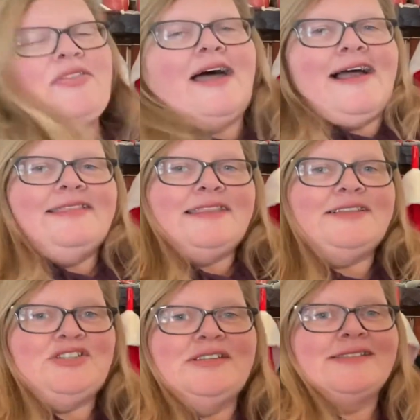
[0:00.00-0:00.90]
I think
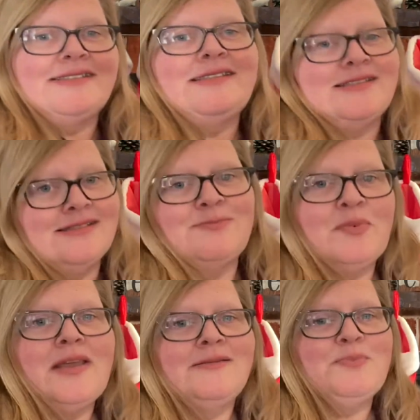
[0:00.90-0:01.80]
Jesus
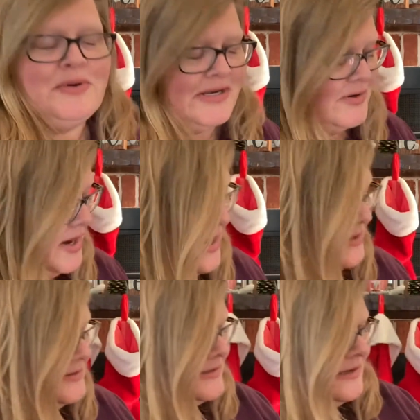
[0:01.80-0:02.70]
is pretty
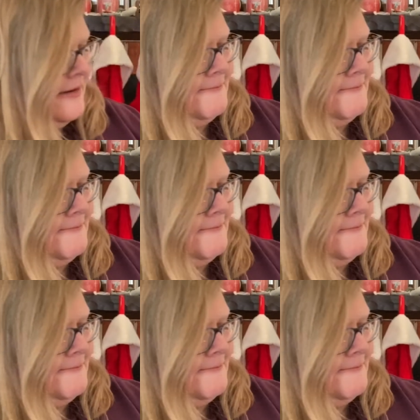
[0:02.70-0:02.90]
great. So